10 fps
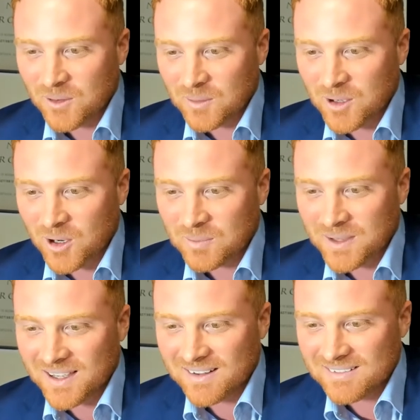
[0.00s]
I'm copying
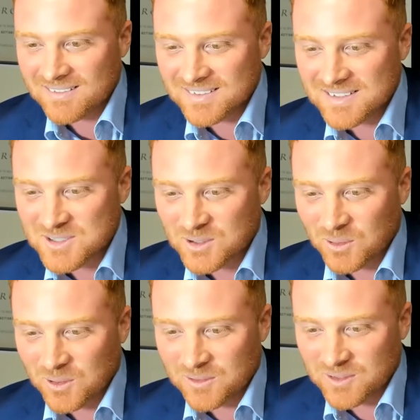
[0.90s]
it to
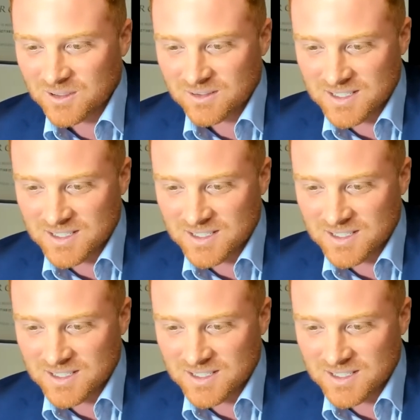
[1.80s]
all of you.